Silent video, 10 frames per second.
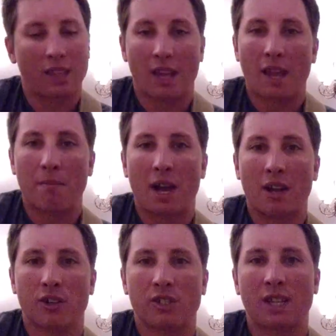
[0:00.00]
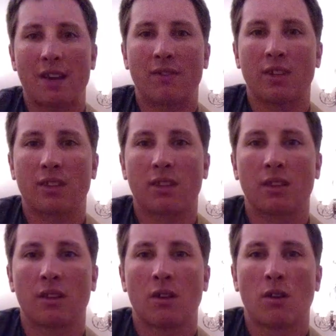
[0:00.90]
the A minor 7th,
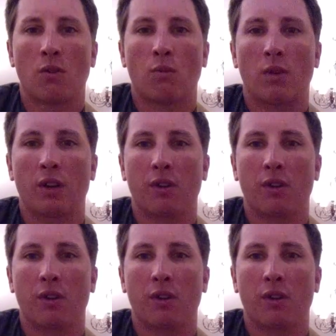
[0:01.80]
where